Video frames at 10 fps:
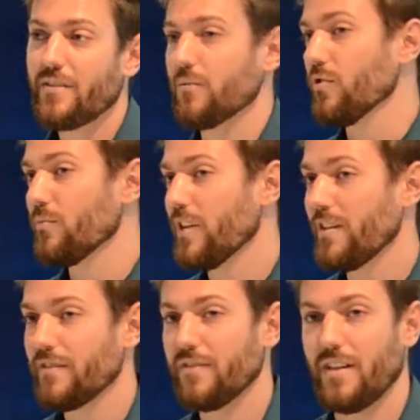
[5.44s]
They're warm
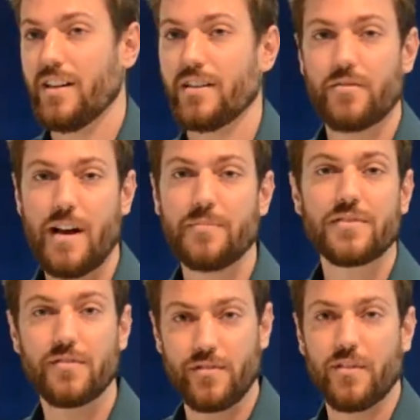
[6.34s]
weather
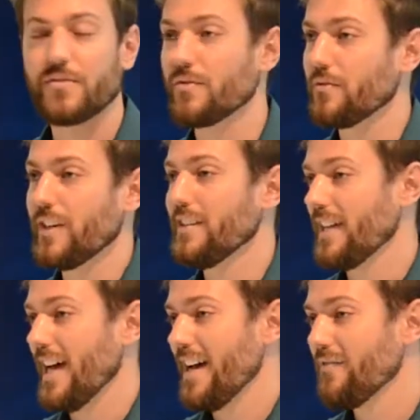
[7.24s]
crops, so they're also great
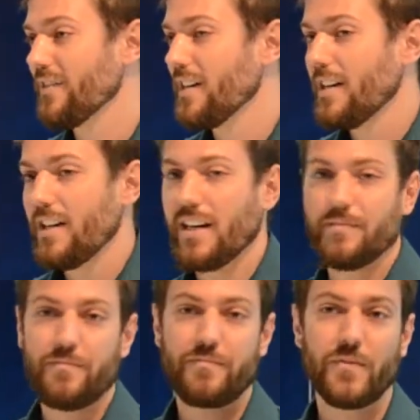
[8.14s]
to have.
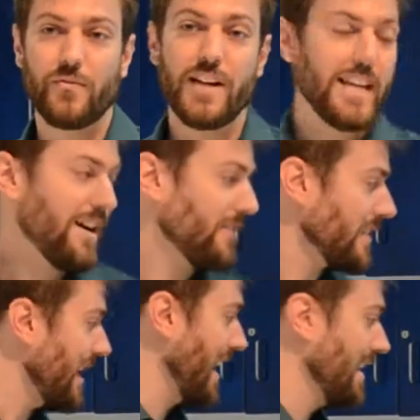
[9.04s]
Right now, we're
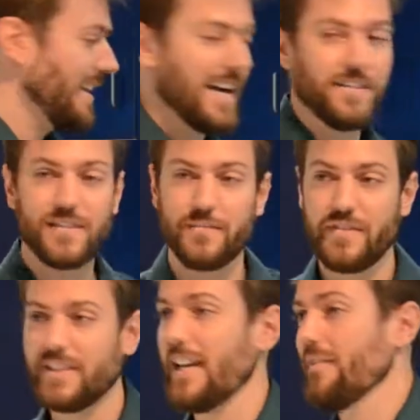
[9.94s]
going to hand out some of
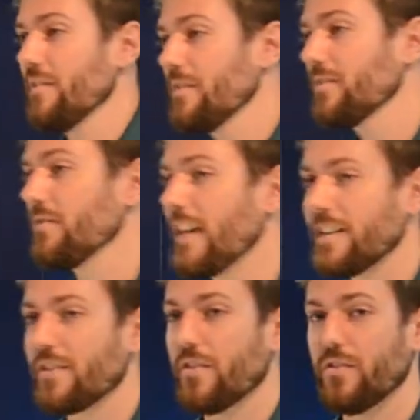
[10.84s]
it to everyone, so you
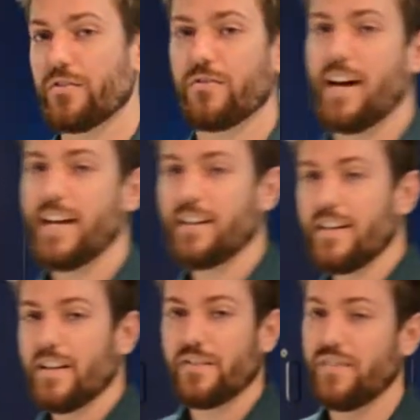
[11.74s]
guys can all try it.
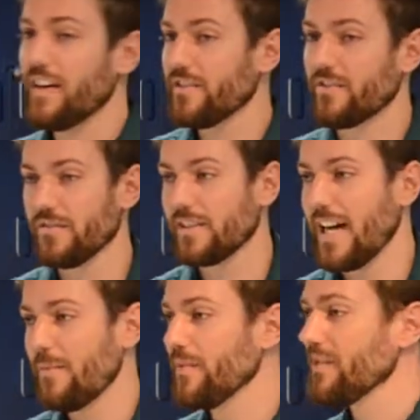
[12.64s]
The feta's on
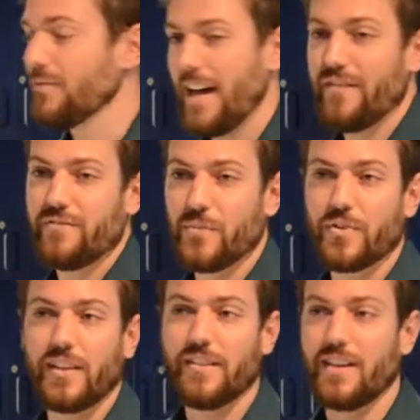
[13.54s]
top. We do have
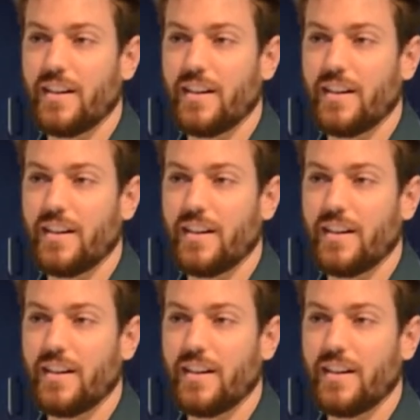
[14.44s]
more